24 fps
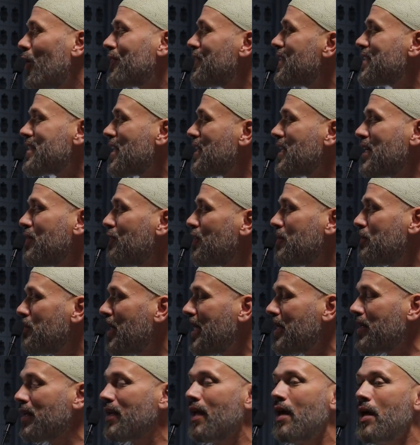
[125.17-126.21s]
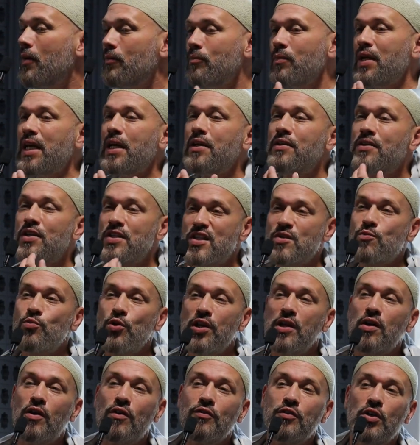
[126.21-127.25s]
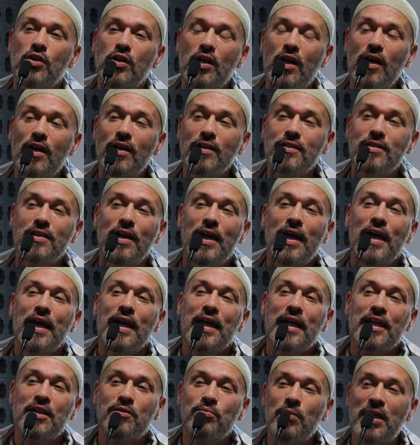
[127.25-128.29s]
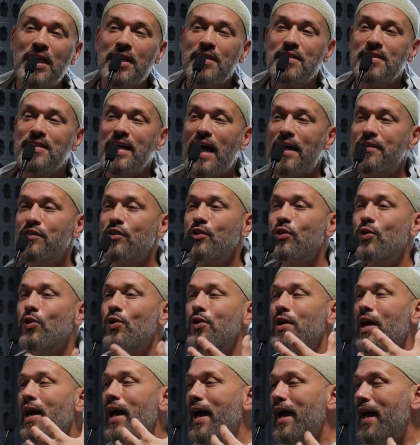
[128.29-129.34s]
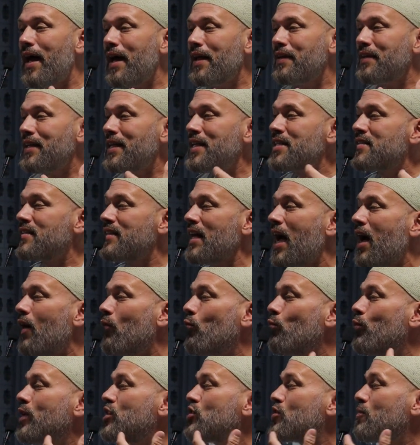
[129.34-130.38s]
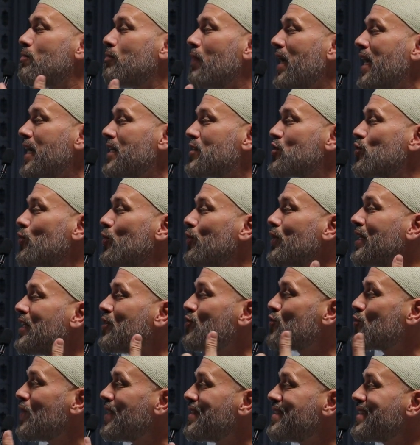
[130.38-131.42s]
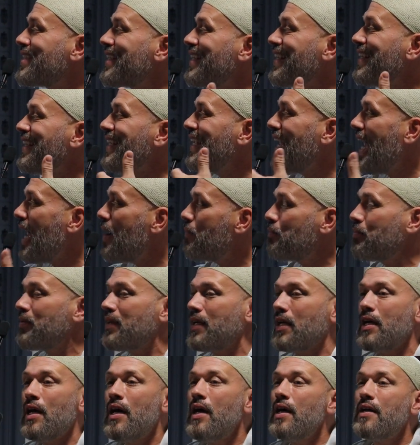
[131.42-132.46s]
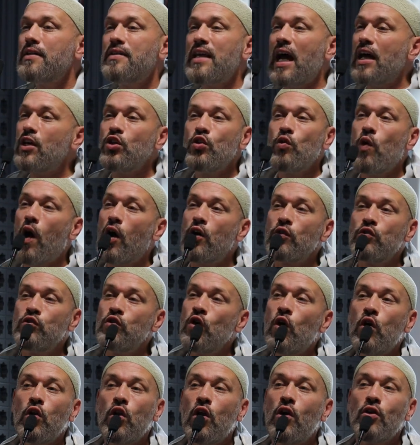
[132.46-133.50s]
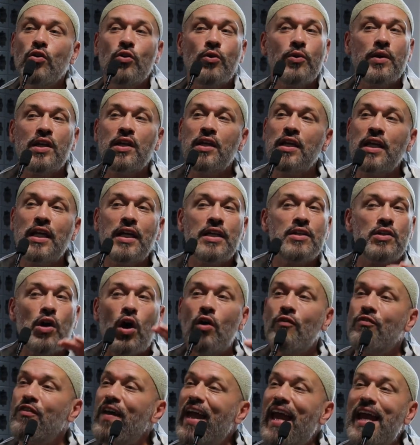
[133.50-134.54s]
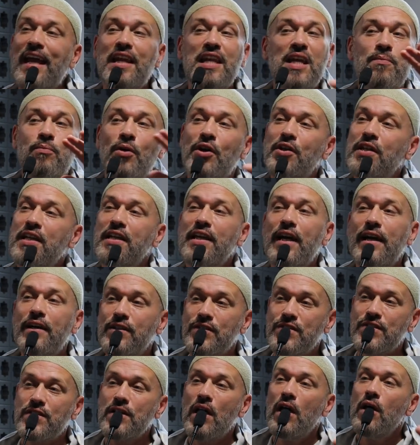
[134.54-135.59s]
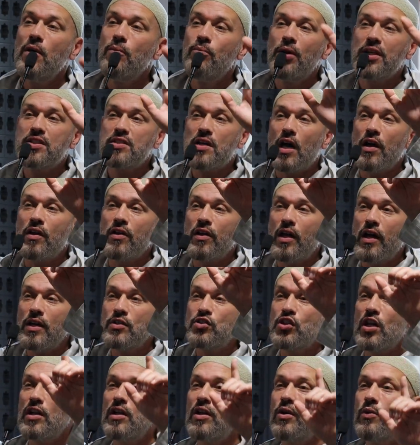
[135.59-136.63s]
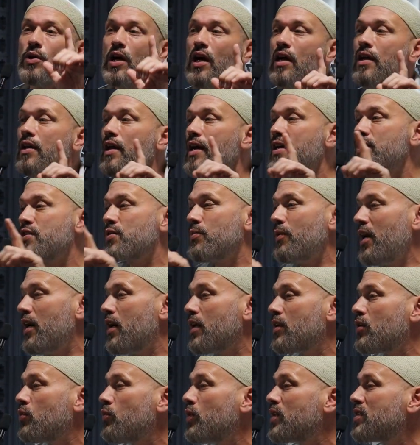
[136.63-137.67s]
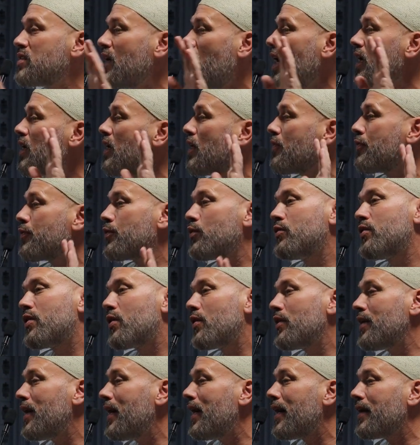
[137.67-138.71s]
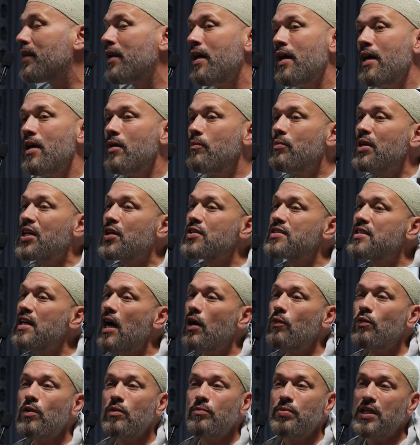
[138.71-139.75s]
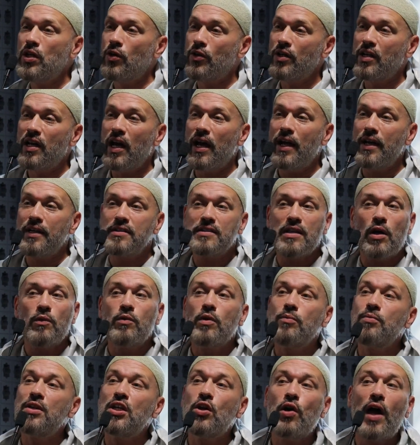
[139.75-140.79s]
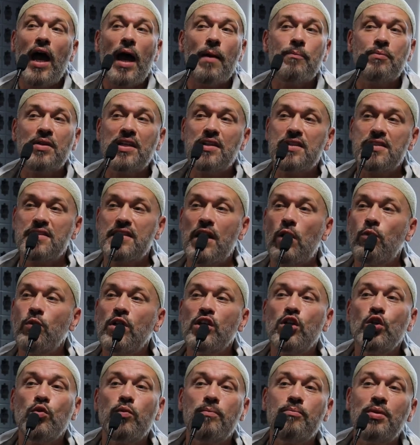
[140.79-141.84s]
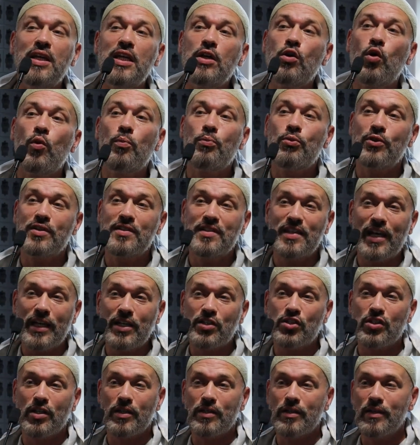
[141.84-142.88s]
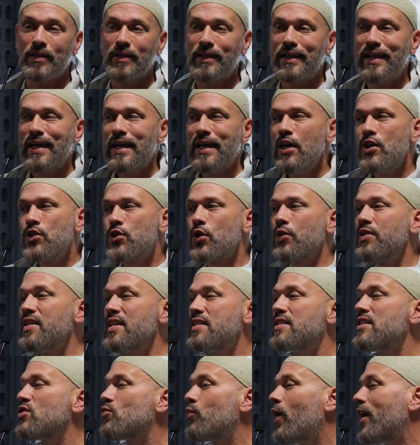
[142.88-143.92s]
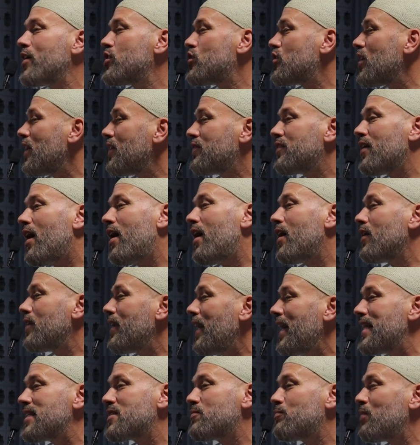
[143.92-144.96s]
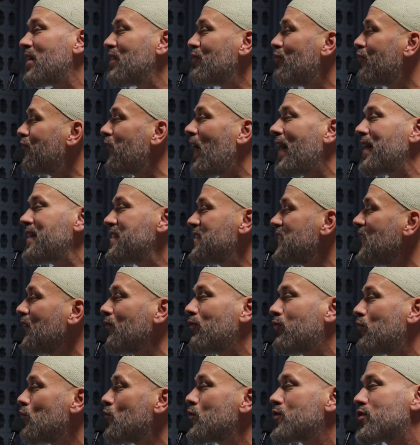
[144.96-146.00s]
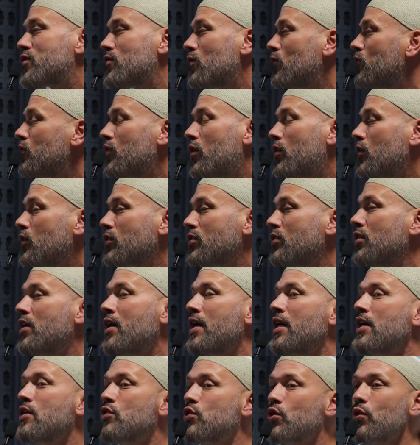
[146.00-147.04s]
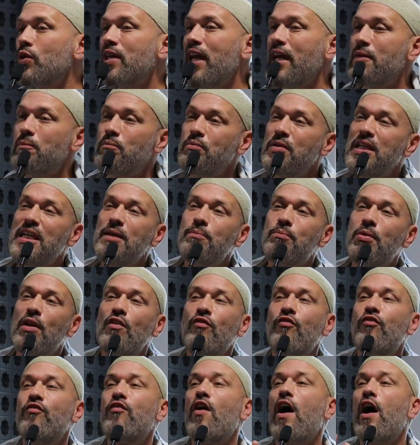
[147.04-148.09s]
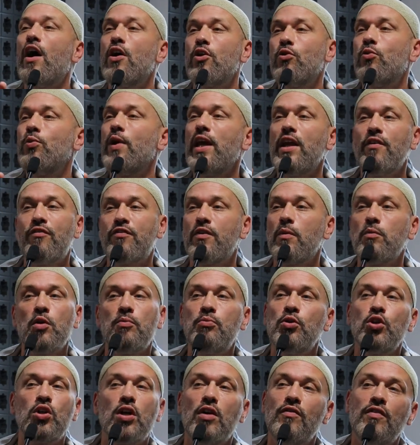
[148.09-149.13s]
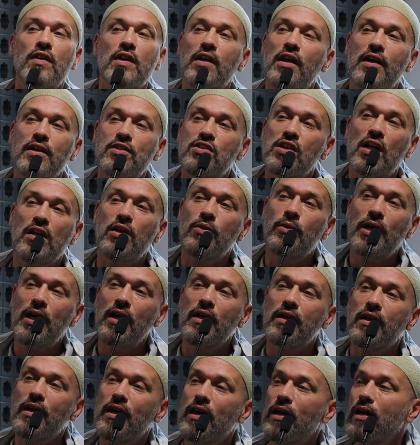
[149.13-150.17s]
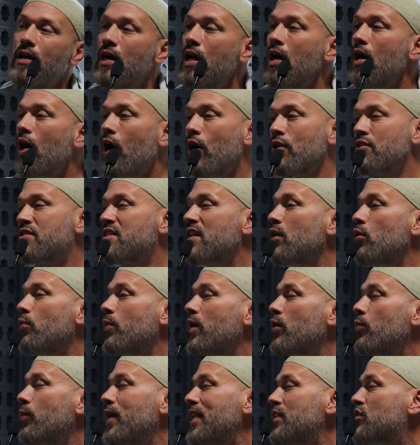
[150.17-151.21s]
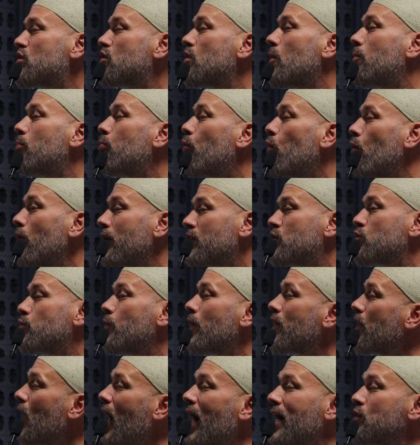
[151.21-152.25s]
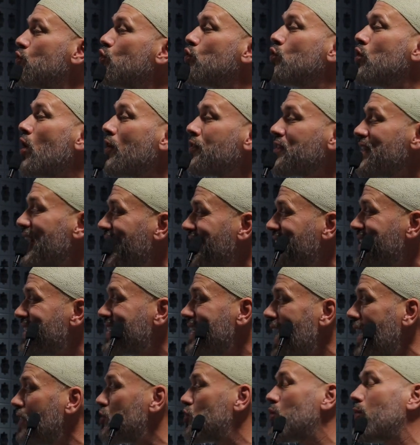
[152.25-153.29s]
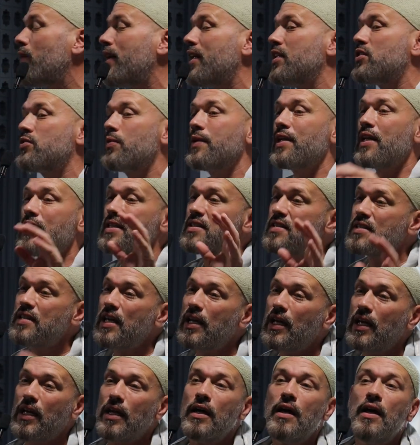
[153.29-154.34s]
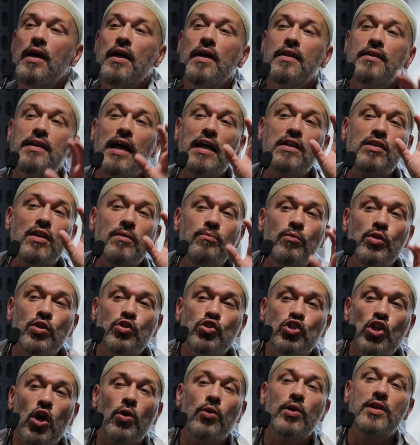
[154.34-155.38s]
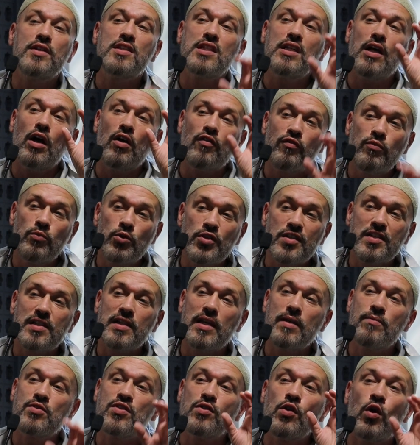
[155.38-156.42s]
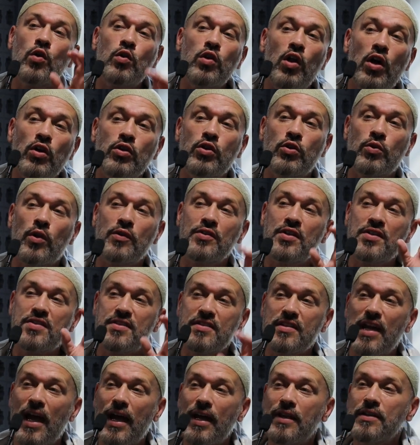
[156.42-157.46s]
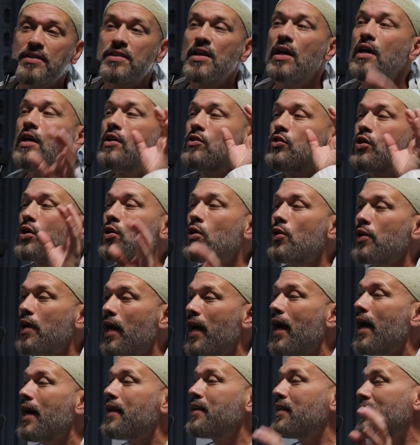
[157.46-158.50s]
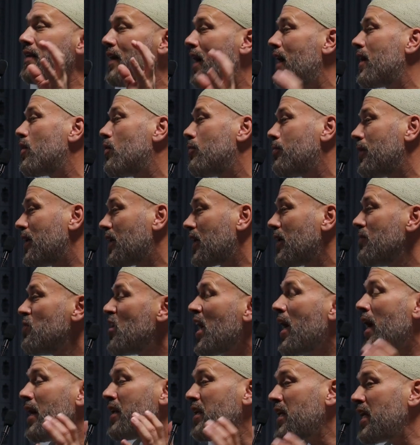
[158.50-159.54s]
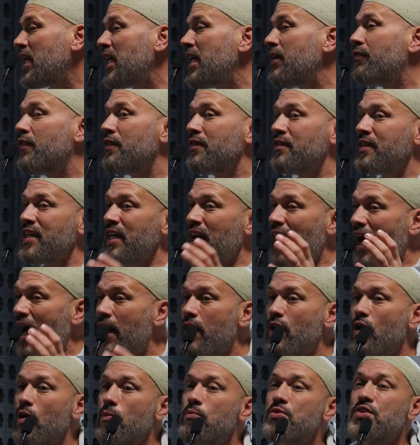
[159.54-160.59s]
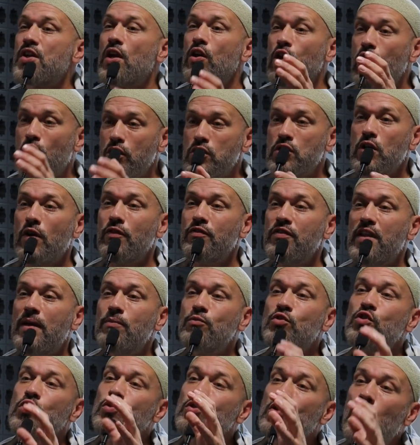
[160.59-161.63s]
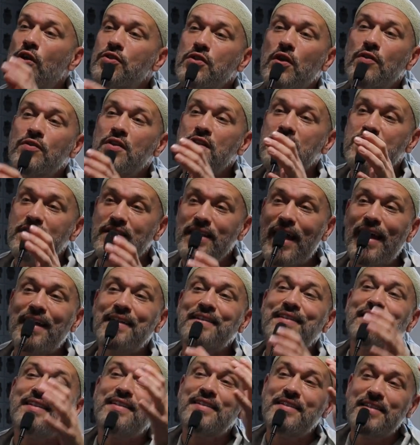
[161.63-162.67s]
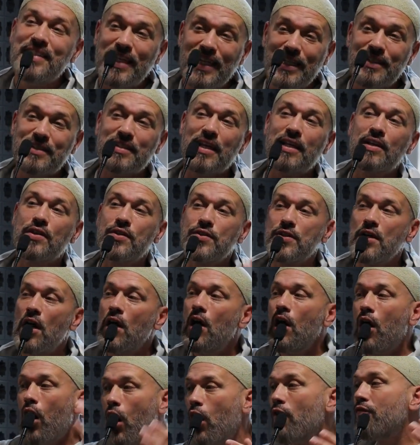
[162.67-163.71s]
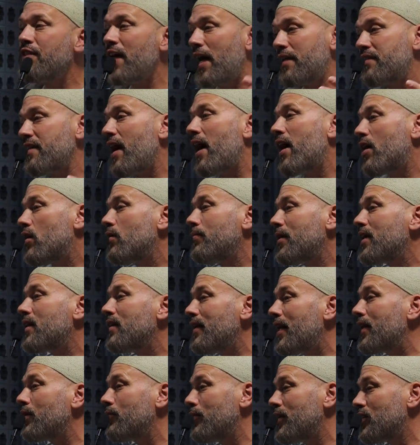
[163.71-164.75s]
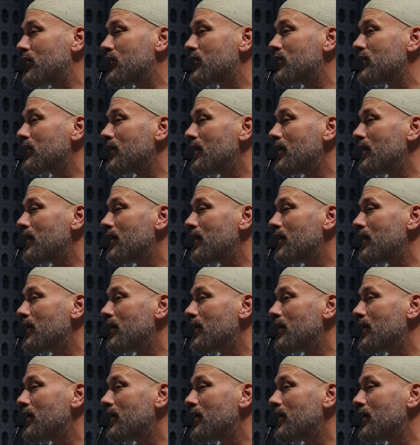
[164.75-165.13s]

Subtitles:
What does that even mean? Mean the spring of your heart? It means that the Quran is that which makes you intrinsically happy, that you are no longer in need of anybody else but Allah Jalla wa Ala subhanahu wa ta'ala through the Quran, because that will be your guide, that will be your happiness, that will be your protection. So this is why shaitan has been fighting for so long to get people far away from the book of Allah Jalla wa Ala, until we reach the point where I do not exaggerate when I say that the majority of Muslims no longer understand the Quran in Arabic. And even the Arabs, a lot of them do not understand the details of that Arabic language.